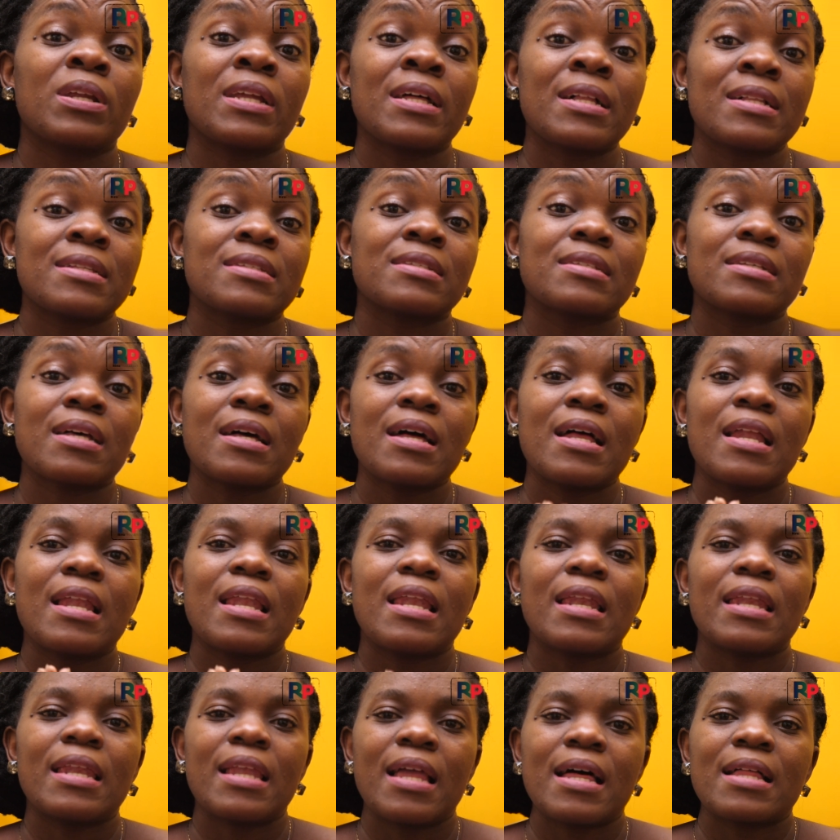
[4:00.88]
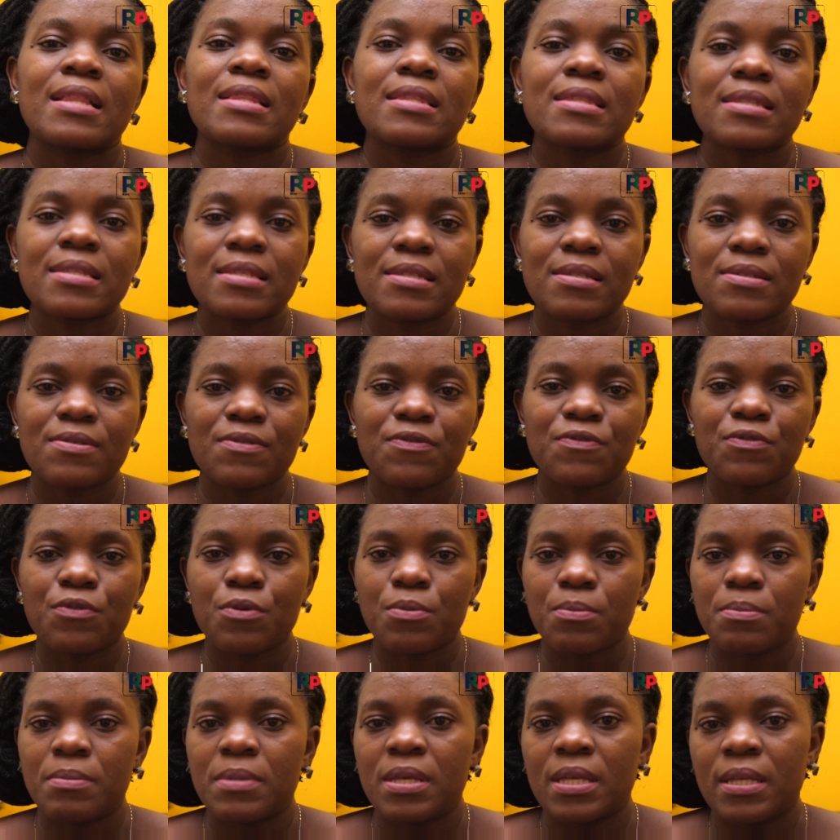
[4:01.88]
else learns from
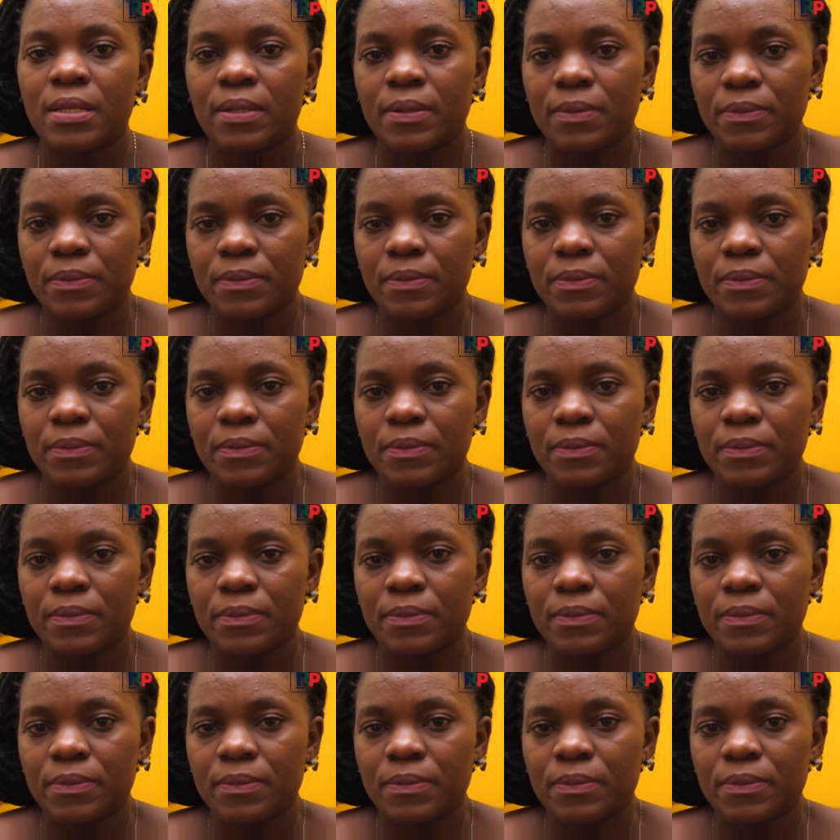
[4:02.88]
me,